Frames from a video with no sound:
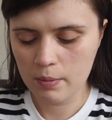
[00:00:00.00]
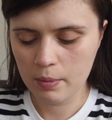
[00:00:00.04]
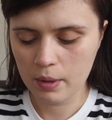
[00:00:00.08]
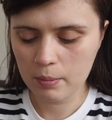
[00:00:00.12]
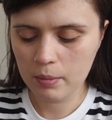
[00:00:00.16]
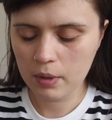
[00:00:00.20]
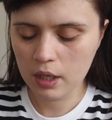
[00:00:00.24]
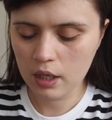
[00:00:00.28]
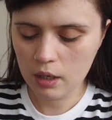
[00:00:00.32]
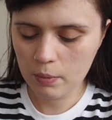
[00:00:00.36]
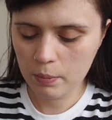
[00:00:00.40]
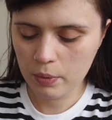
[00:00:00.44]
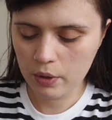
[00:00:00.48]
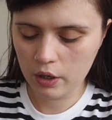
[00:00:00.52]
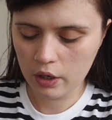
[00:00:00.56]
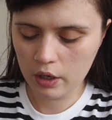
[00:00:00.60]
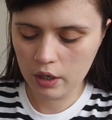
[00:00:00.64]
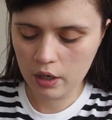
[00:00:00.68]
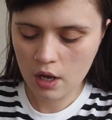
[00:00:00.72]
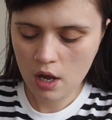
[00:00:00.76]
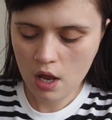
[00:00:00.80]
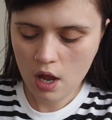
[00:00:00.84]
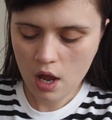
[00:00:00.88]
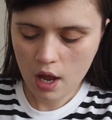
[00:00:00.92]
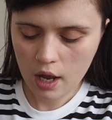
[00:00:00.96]
But I'm going to
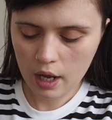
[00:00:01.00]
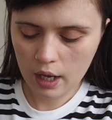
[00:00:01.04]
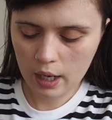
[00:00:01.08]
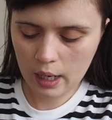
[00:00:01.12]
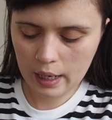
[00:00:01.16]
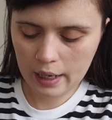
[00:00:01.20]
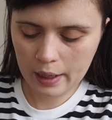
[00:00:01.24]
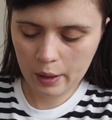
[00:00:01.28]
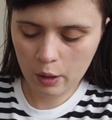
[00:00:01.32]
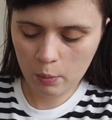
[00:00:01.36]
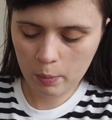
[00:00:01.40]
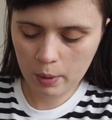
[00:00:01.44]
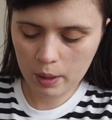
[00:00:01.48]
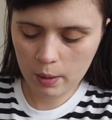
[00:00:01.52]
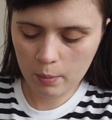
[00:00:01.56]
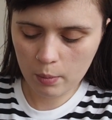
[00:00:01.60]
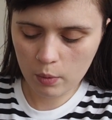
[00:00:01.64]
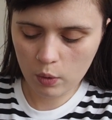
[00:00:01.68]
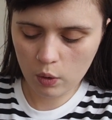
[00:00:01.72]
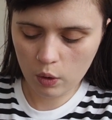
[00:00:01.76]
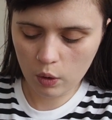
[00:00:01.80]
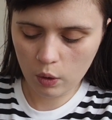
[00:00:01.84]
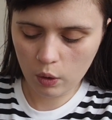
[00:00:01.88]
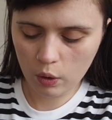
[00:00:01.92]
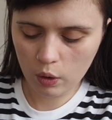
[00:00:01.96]
put a little bit
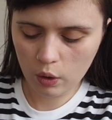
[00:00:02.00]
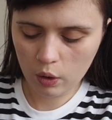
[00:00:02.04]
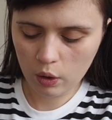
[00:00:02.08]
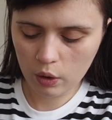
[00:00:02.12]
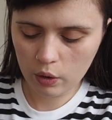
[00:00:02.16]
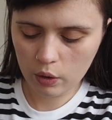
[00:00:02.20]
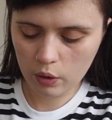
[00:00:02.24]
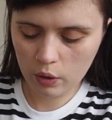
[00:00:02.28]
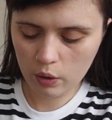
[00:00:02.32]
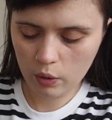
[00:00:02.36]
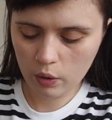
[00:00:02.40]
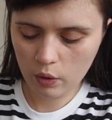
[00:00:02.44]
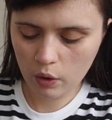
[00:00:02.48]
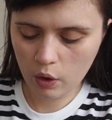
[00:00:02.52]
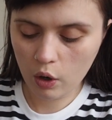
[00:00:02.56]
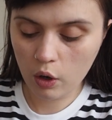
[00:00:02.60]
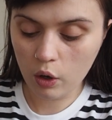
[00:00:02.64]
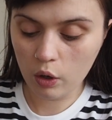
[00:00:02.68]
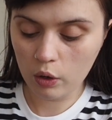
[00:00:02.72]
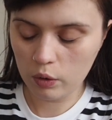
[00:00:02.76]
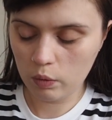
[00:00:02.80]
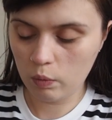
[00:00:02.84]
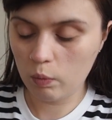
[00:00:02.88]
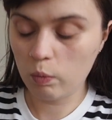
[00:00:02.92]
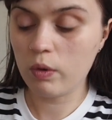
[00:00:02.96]
more
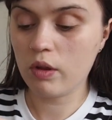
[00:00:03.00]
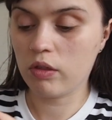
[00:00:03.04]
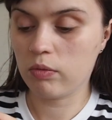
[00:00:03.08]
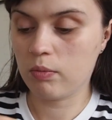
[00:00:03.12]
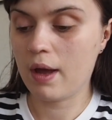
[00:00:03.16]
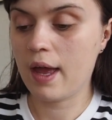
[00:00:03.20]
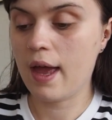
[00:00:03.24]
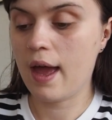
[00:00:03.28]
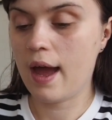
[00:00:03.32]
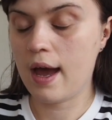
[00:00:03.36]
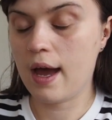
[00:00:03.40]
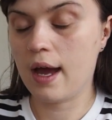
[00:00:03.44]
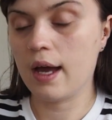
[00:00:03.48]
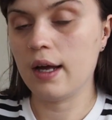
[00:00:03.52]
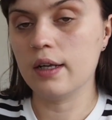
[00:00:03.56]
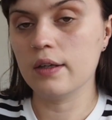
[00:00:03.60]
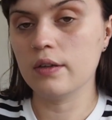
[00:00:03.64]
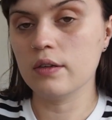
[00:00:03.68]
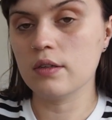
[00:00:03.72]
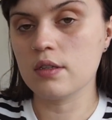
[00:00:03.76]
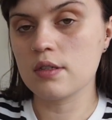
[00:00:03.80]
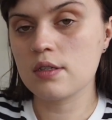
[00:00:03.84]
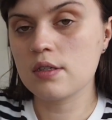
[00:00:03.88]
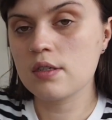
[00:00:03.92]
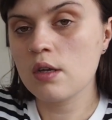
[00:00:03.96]
on with my
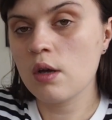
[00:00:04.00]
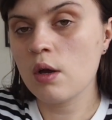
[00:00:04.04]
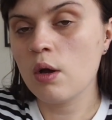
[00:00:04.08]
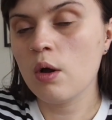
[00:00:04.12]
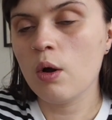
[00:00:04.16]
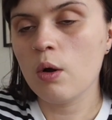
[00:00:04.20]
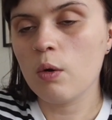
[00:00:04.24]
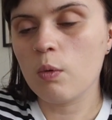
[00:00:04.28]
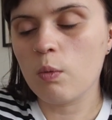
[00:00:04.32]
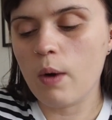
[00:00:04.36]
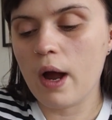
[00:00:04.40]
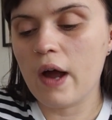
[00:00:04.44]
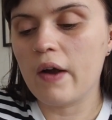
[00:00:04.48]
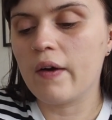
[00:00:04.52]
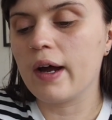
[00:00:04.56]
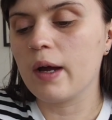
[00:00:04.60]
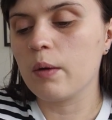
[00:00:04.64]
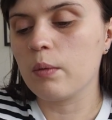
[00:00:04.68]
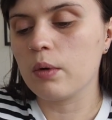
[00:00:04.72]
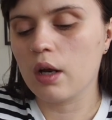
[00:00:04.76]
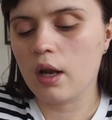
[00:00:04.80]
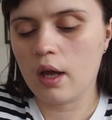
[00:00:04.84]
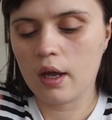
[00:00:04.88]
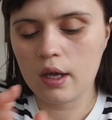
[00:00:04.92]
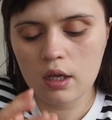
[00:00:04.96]
hands where I
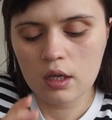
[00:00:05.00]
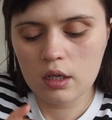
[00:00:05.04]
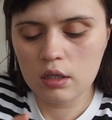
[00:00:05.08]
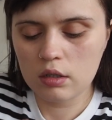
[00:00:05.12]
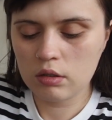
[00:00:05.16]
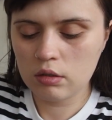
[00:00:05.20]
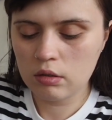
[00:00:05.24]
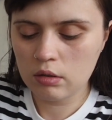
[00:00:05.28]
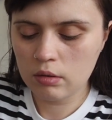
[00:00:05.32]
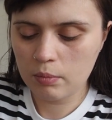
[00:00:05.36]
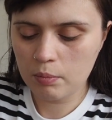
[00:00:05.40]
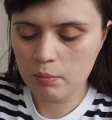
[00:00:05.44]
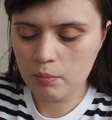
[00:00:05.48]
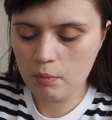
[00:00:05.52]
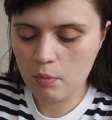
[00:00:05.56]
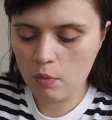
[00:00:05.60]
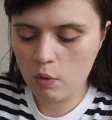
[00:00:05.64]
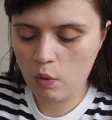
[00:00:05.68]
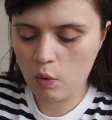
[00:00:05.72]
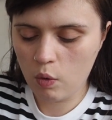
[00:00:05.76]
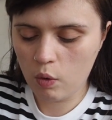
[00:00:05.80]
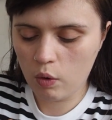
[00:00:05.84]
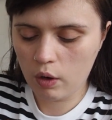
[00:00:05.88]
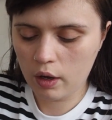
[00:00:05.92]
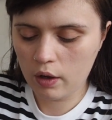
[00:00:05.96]
would like more